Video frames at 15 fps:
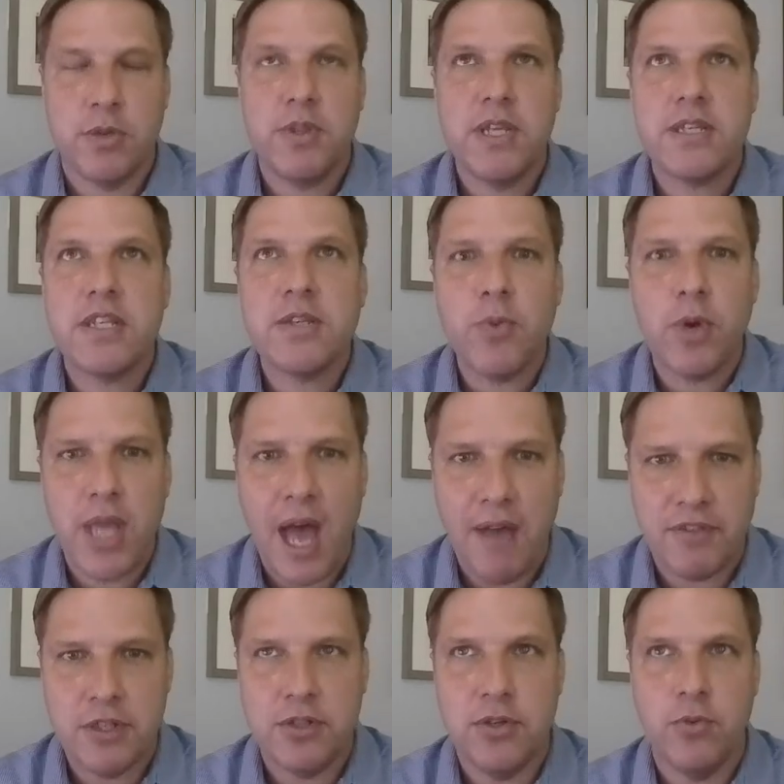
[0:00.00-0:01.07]
So this is what you
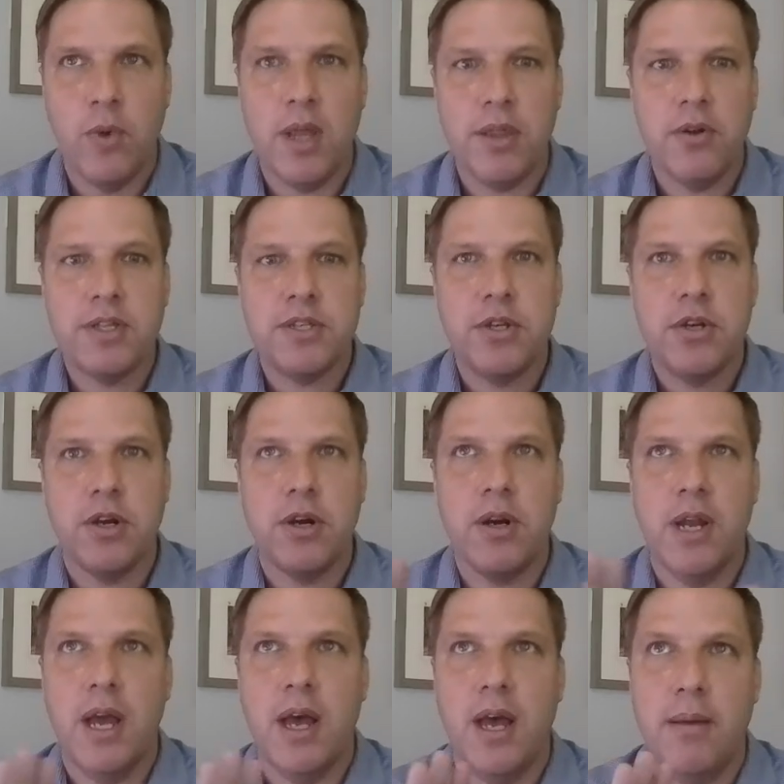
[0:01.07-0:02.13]
have to do, whether it's
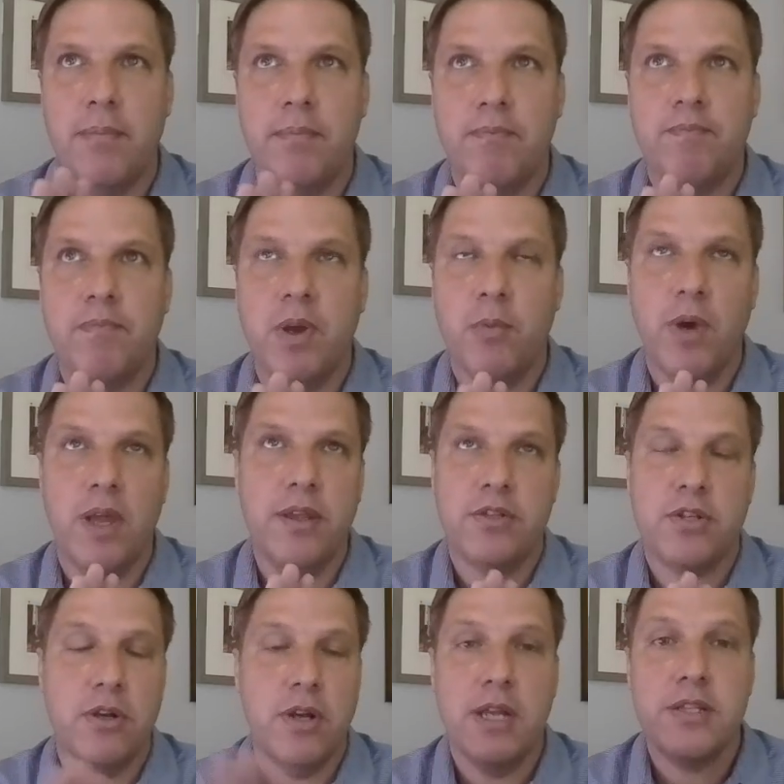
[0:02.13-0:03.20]
your
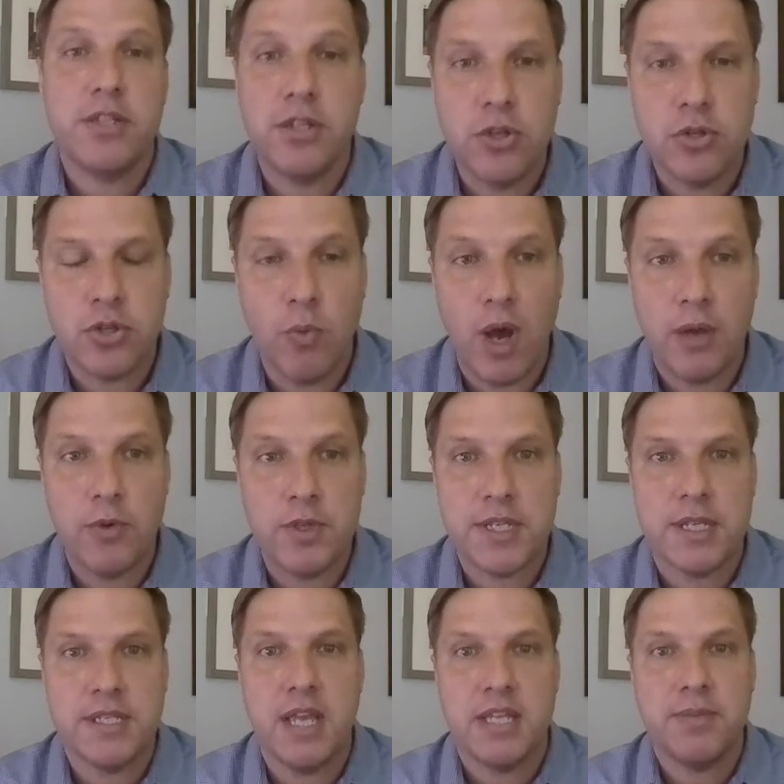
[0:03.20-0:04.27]
institution-wide
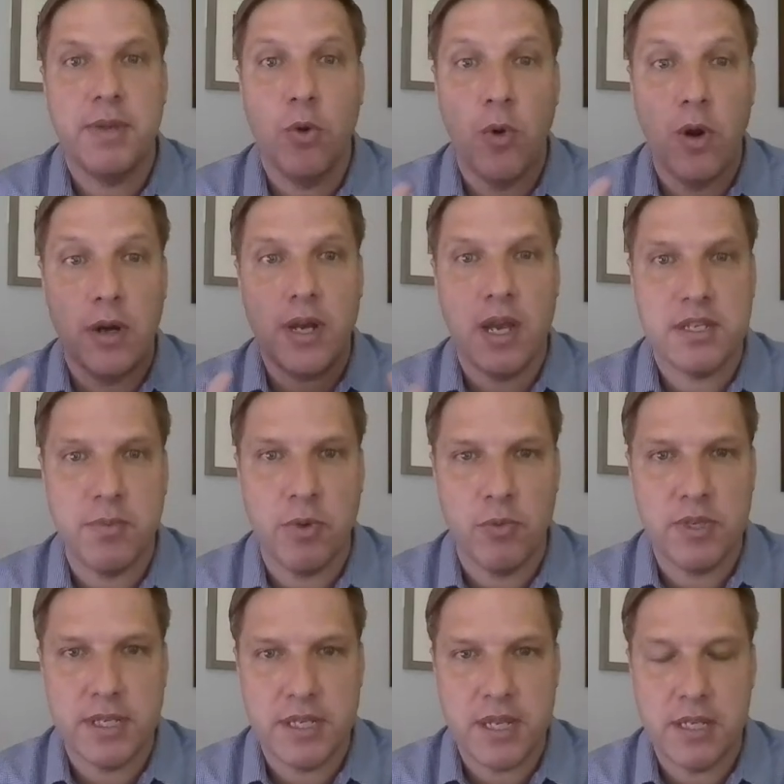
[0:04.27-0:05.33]
risk assessment or a customer
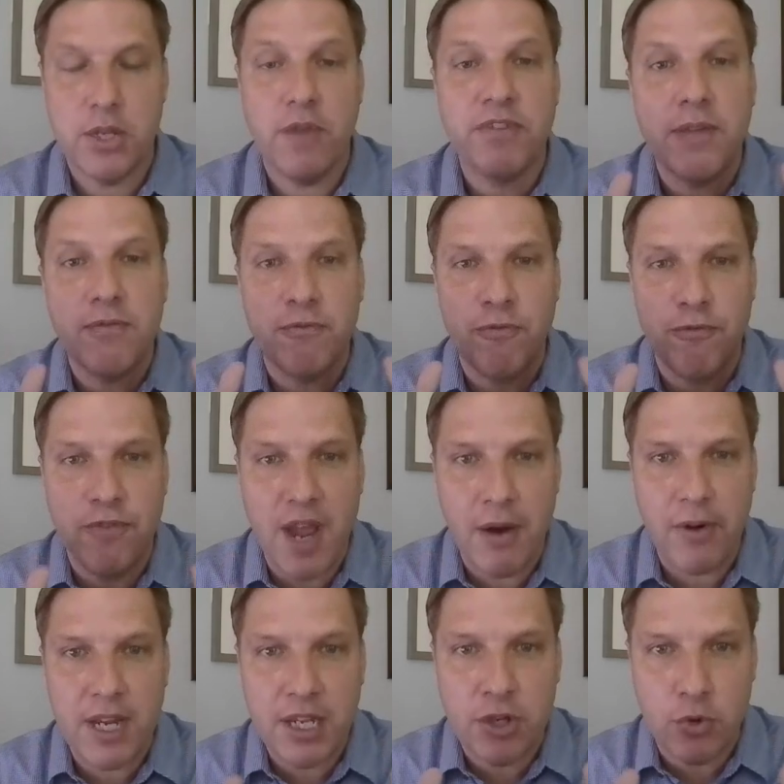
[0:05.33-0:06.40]
risk assessment. You have to get
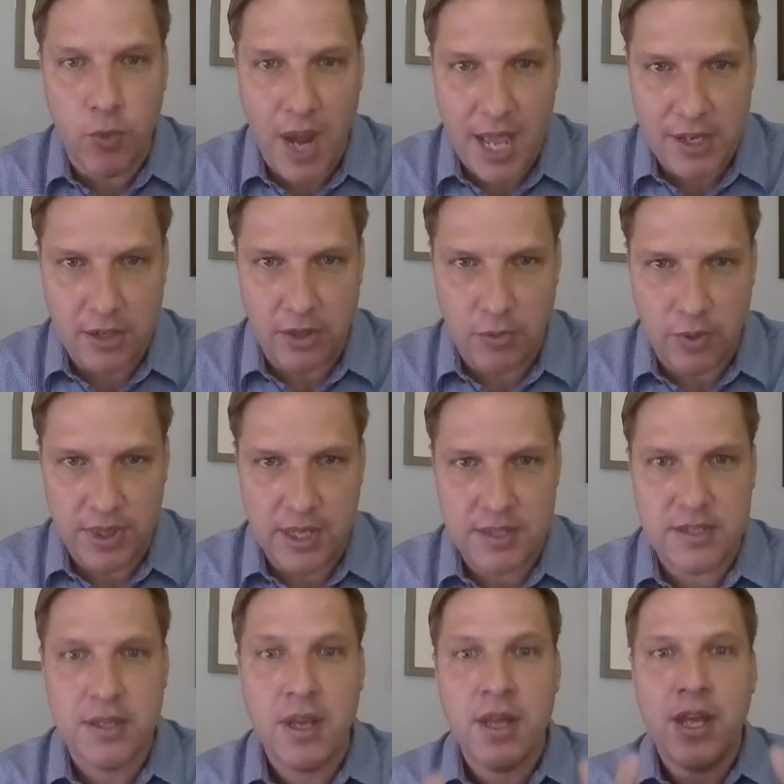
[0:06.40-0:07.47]
very granular with
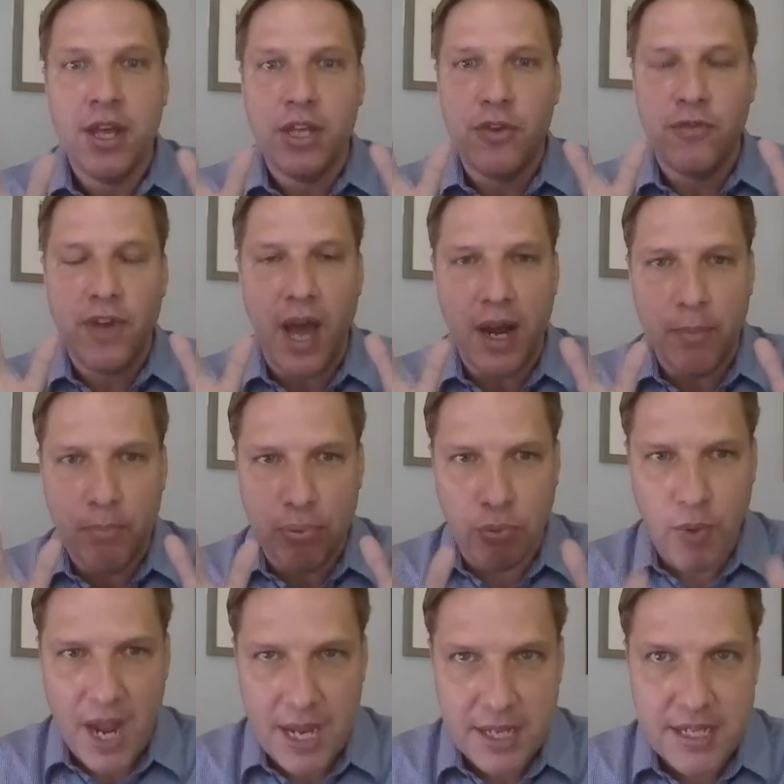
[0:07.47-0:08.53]
this. You've got to
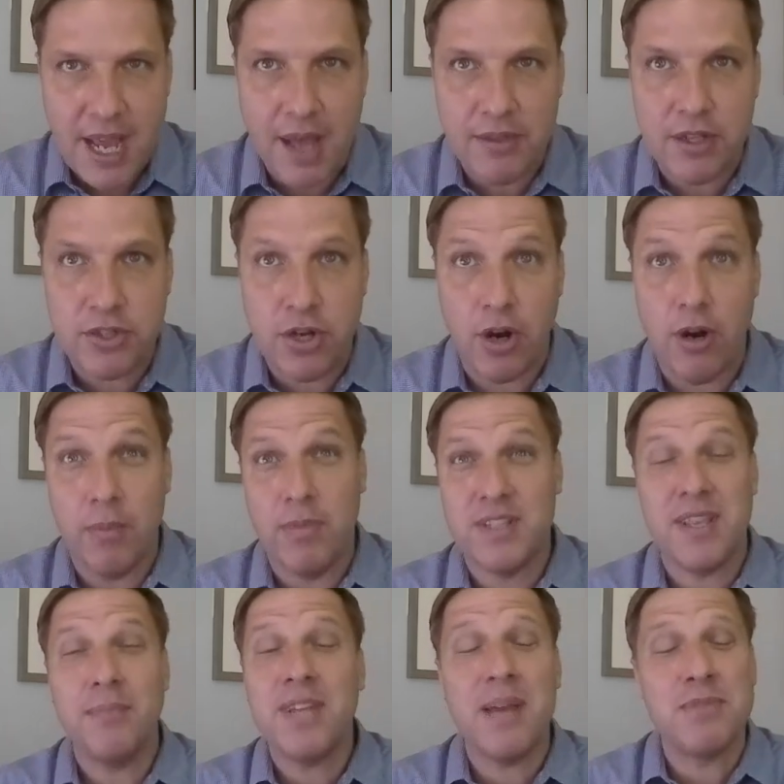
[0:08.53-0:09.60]
break down the term.
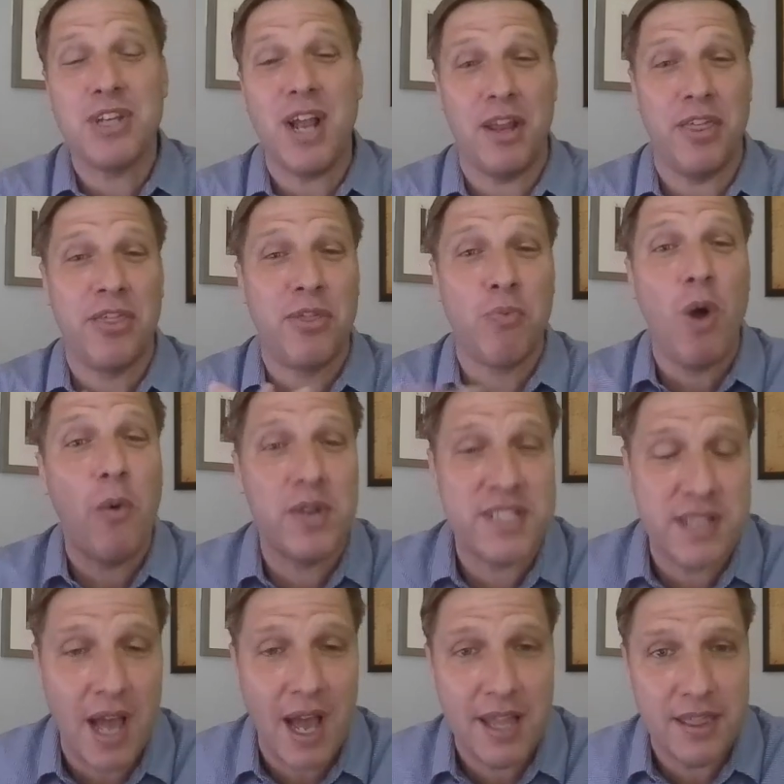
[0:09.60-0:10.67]
Sometimes you got to throw
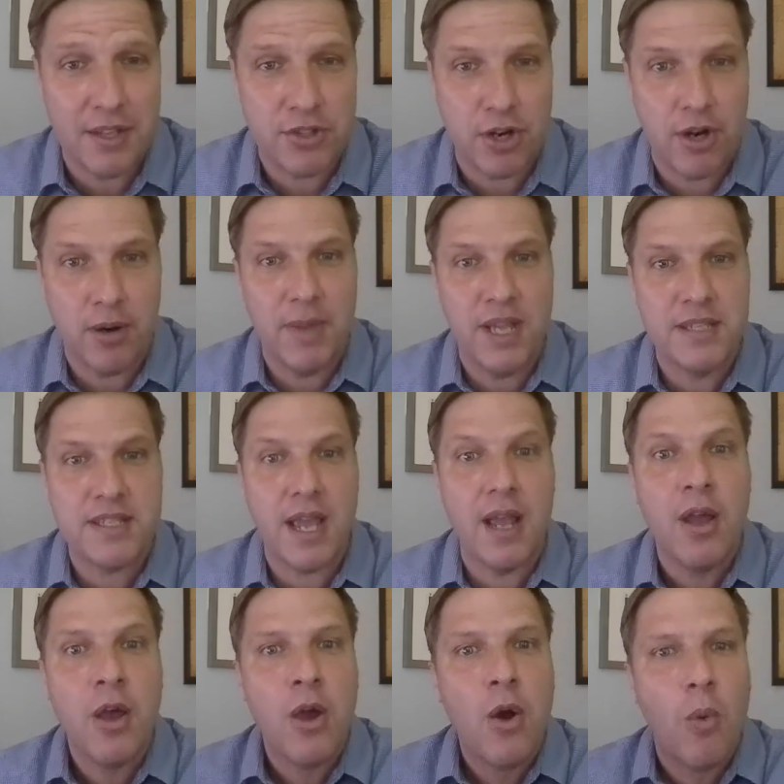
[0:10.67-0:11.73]
aside the term and
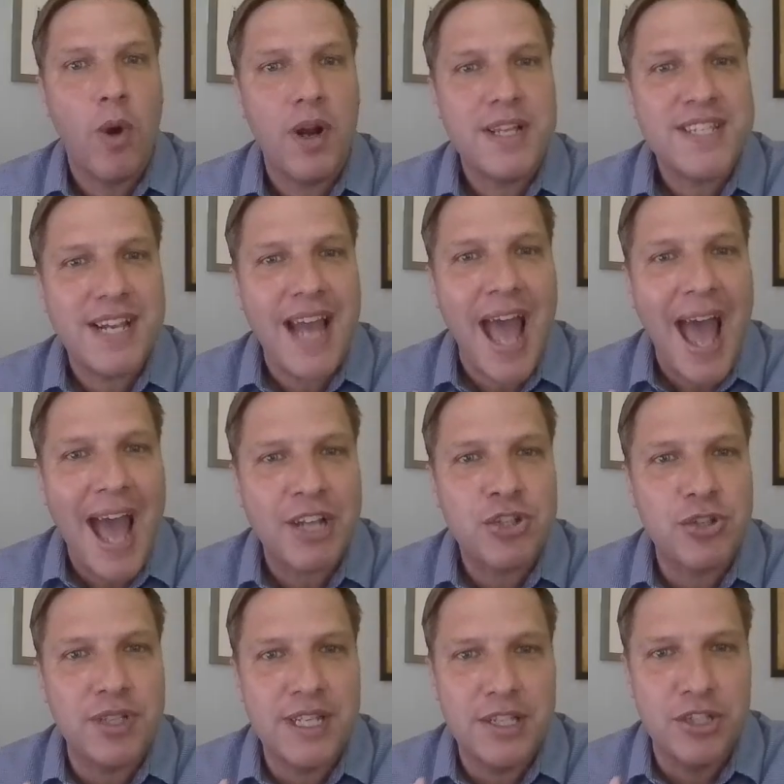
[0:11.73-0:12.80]
say, what is it
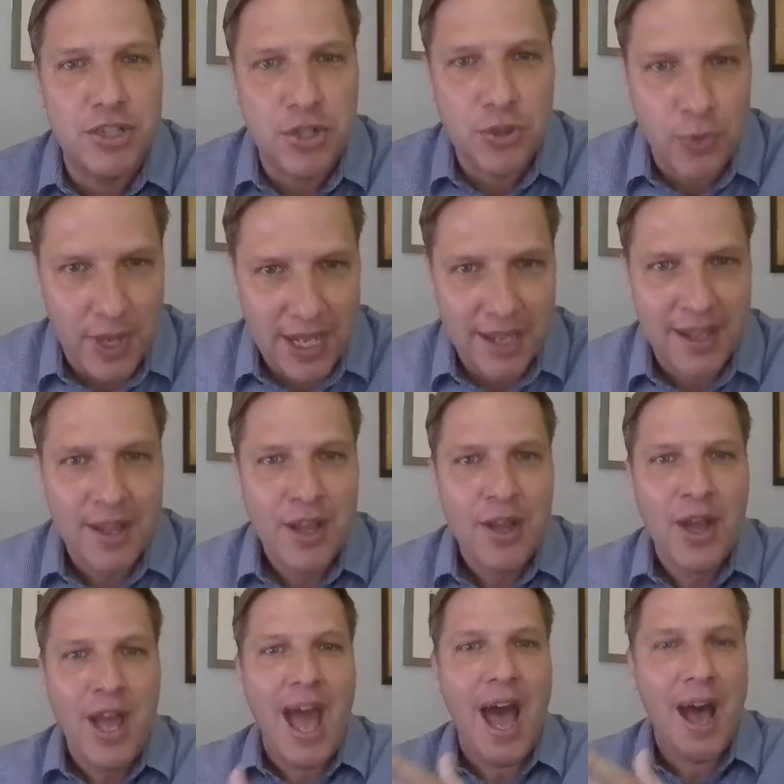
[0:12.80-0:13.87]
actually doing?
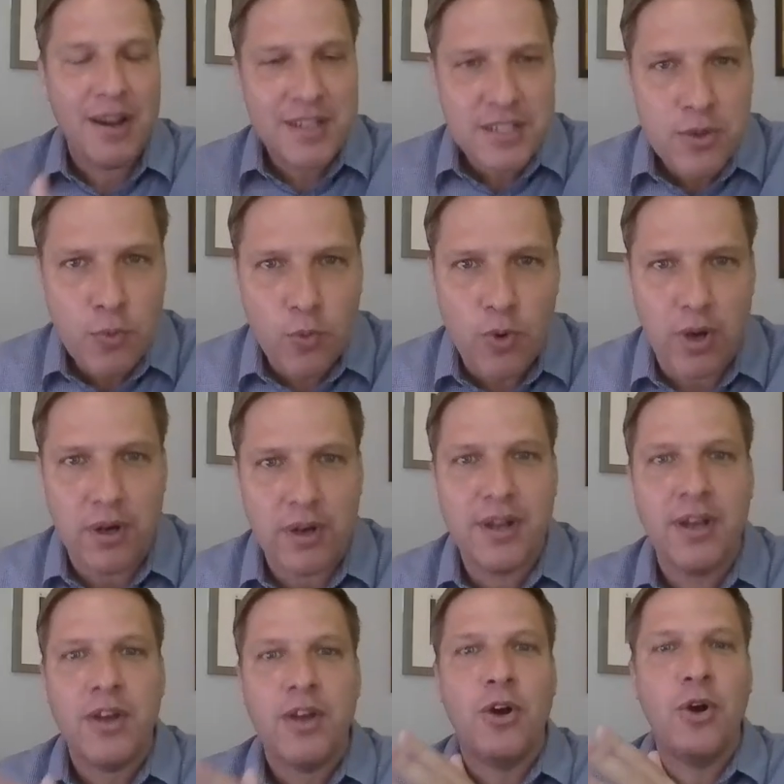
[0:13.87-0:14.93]
How does it
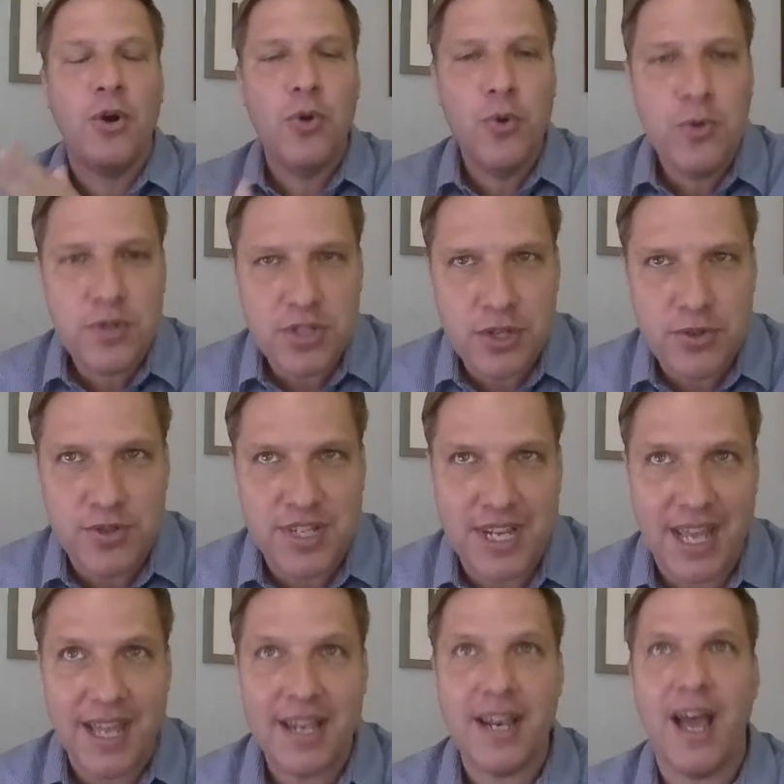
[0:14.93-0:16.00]
work? Who's
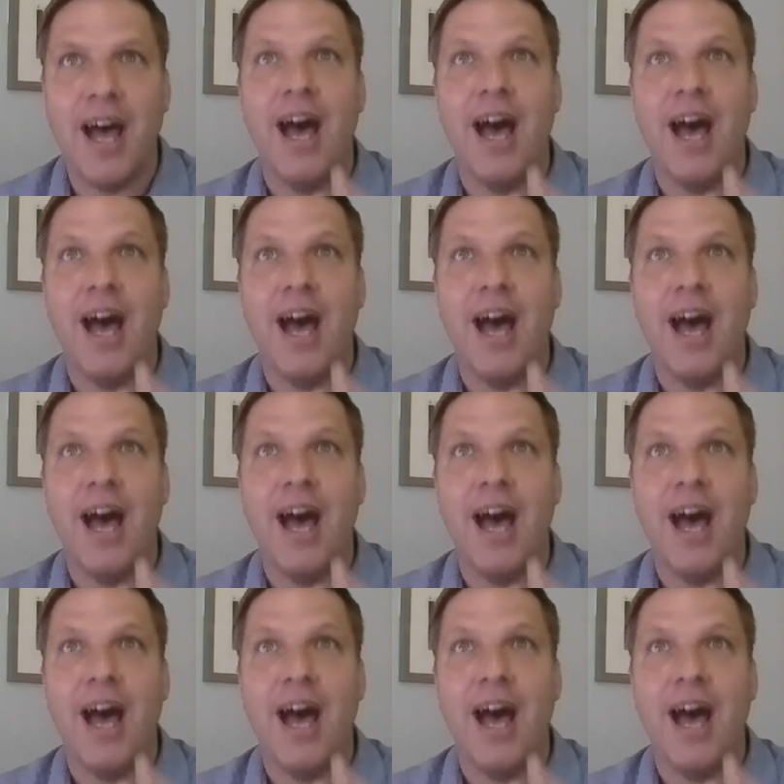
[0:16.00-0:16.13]
using it?